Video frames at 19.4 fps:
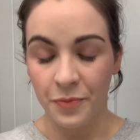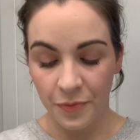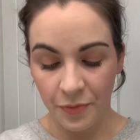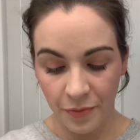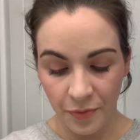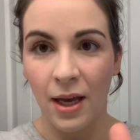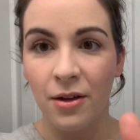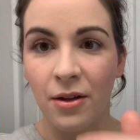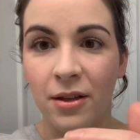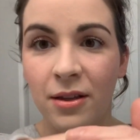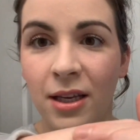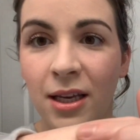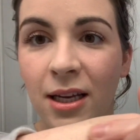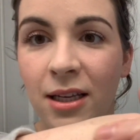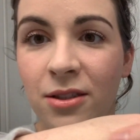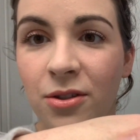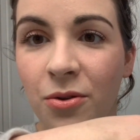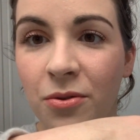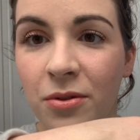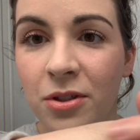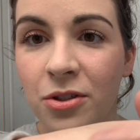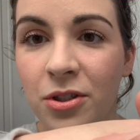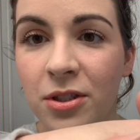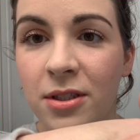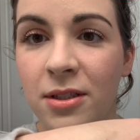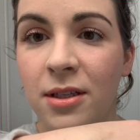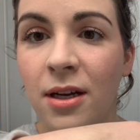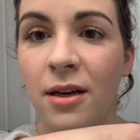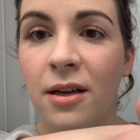I think it's only just
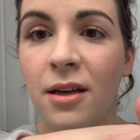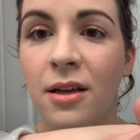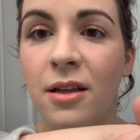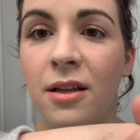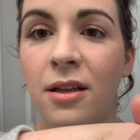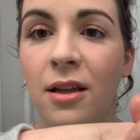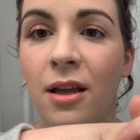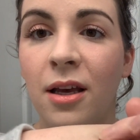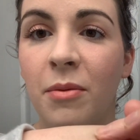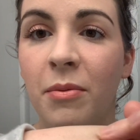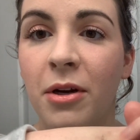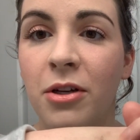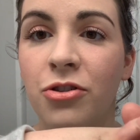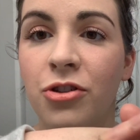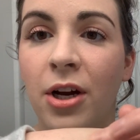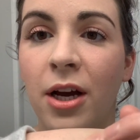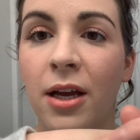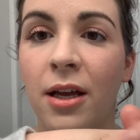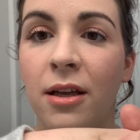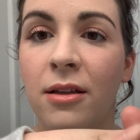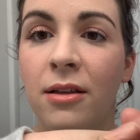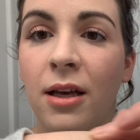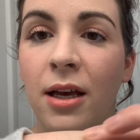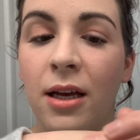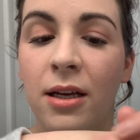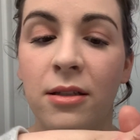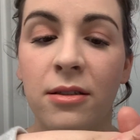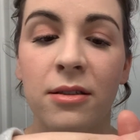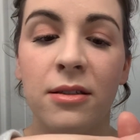stuck in like my dry
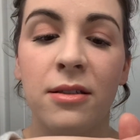hand,